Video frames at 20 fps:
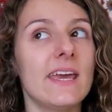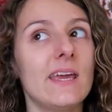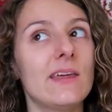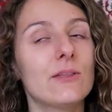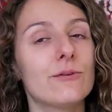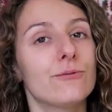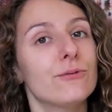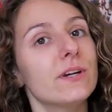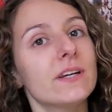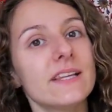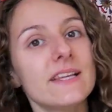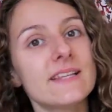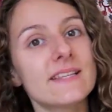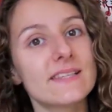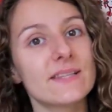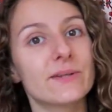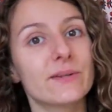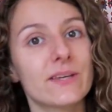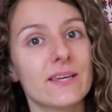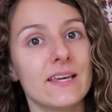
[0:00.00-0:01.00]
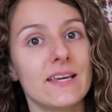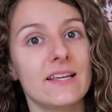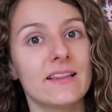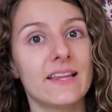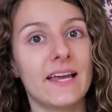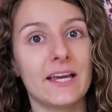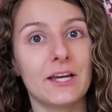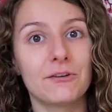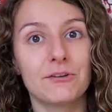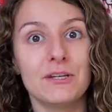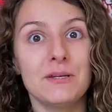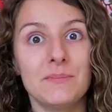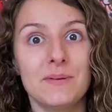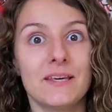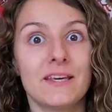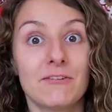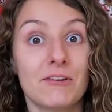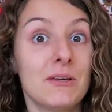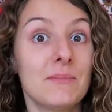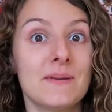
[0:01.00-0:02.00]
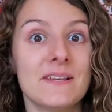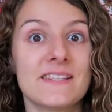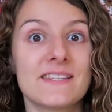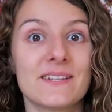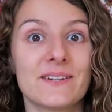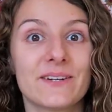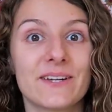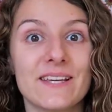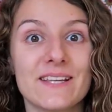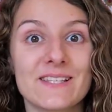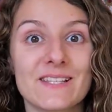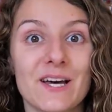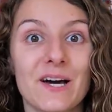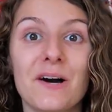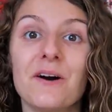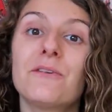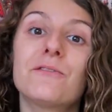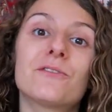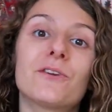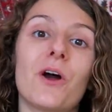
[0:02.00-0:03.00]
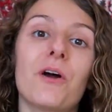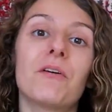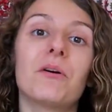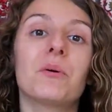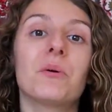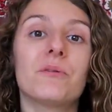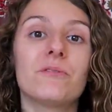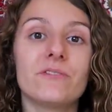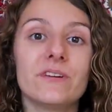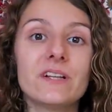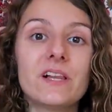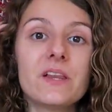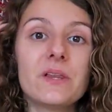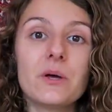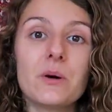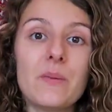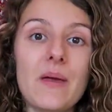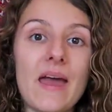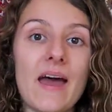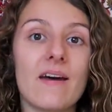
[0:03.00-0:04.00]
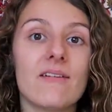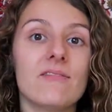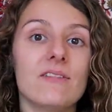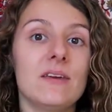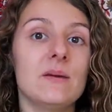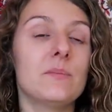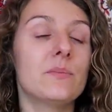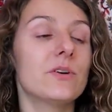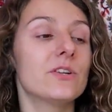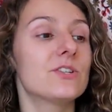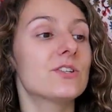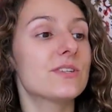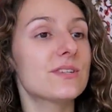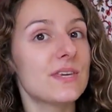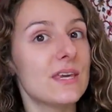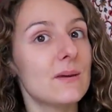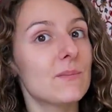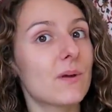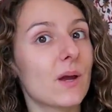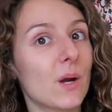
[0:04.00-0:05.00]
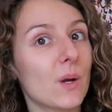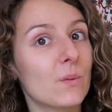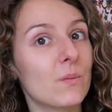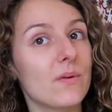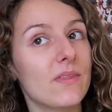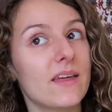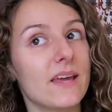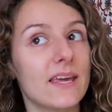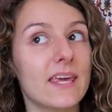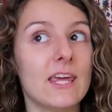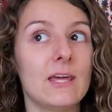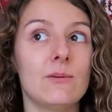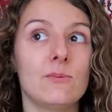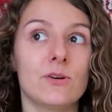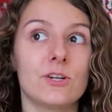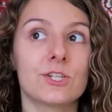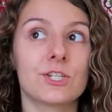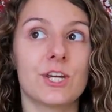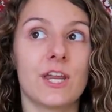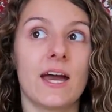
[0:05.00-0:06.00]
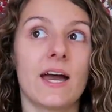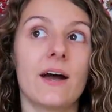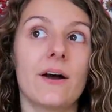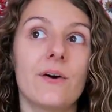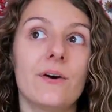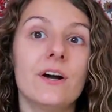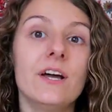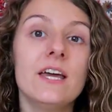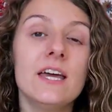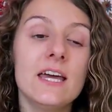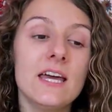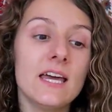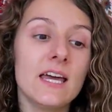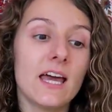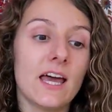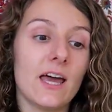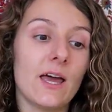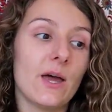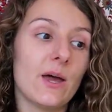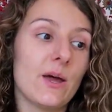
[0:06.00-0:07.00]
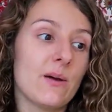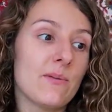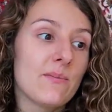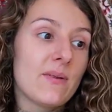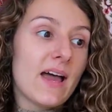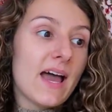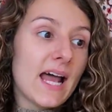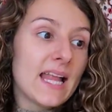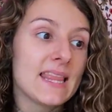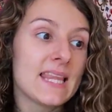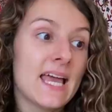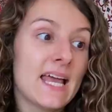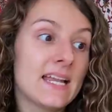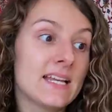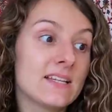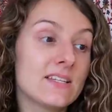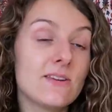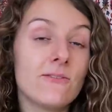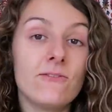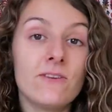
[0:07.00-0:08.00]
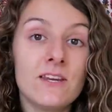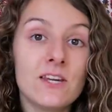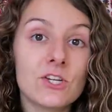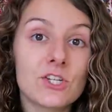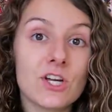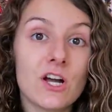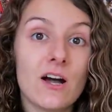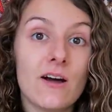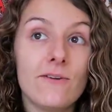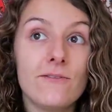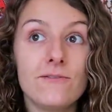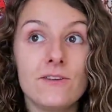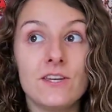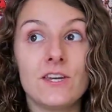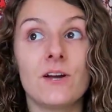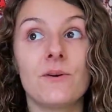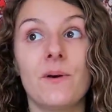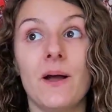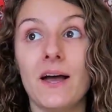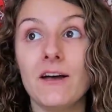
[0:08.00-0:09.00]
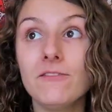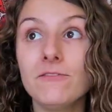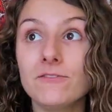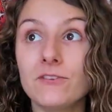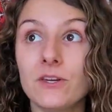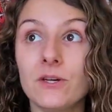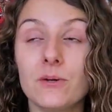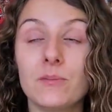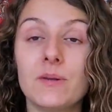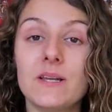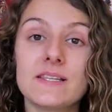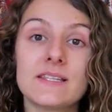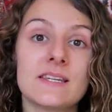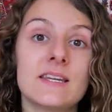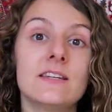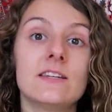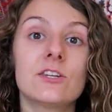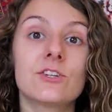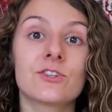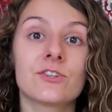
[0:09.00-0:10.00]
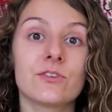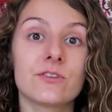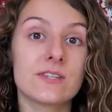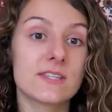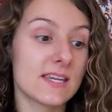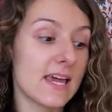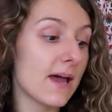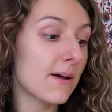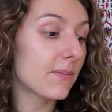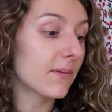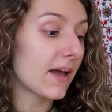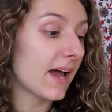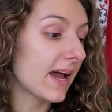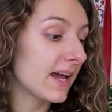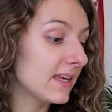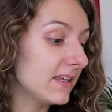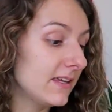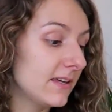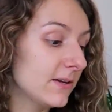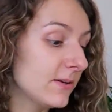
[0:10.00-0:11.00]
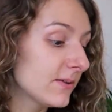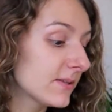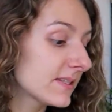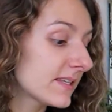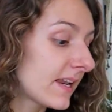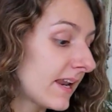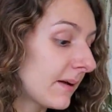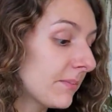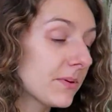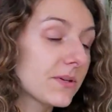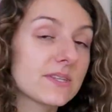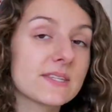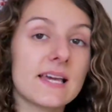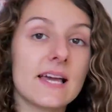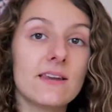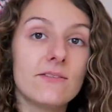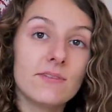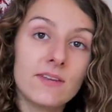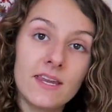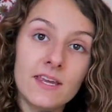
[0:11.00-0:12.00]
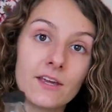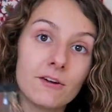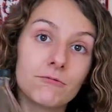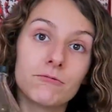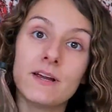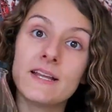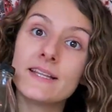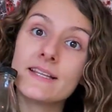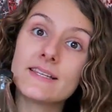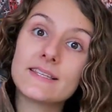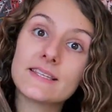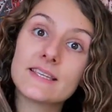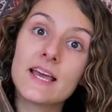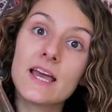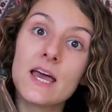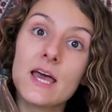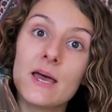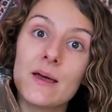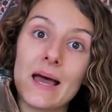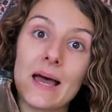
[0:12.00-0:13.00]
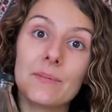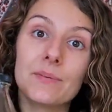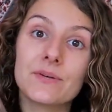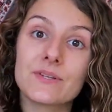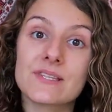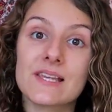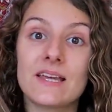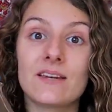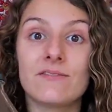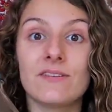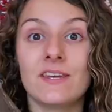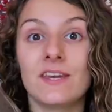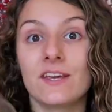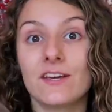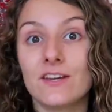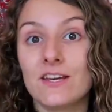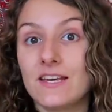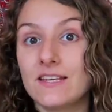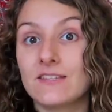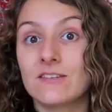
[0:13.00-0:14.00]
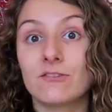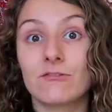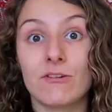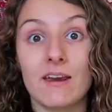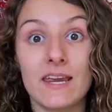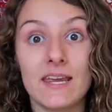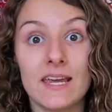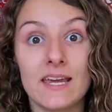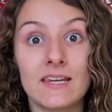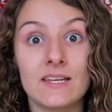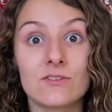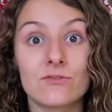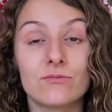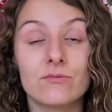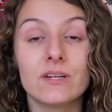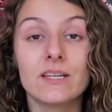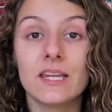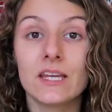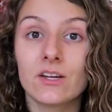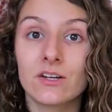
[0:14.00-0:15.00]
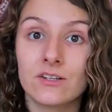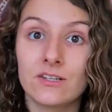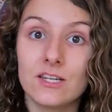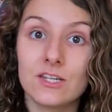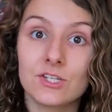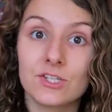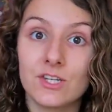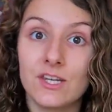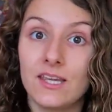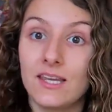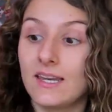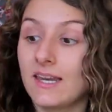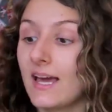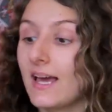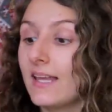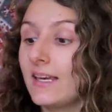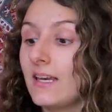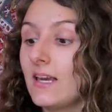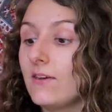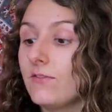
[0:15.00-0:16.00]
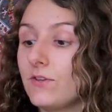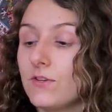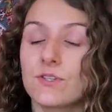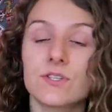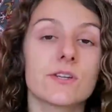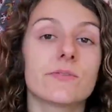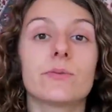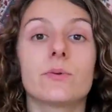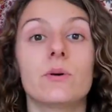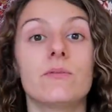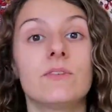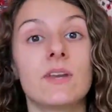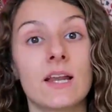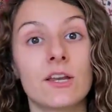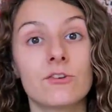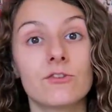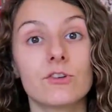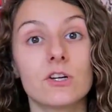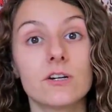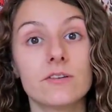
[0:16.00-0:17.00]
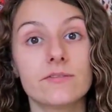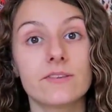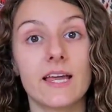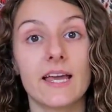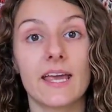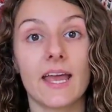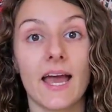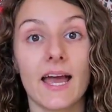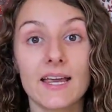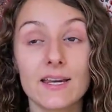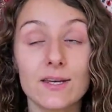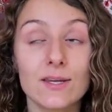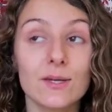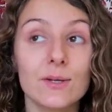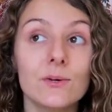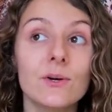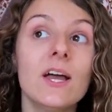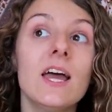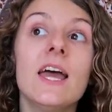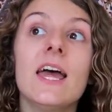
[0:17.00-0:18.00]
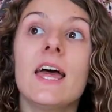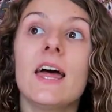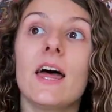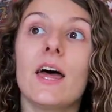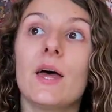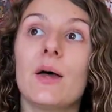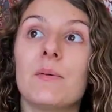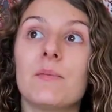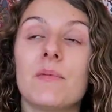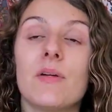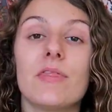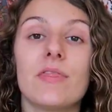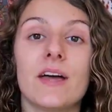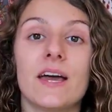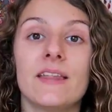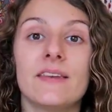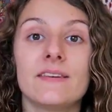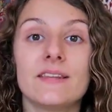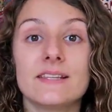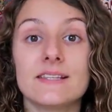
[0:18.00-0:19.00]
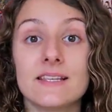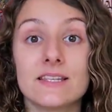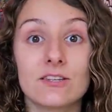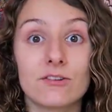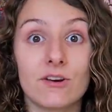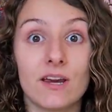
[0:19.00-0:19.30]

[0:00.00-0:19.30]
either really silky, like creepy silky soft, or it will feel a little bit heavy, but just keep going with it, keep washing it out. And then to finish off, you don't have to, but it's an additional step, I use an apple cider vinegar rinse. Apple cider vinegar is great and it's really conditioning, and if you suffer with dandruff like I do, then this is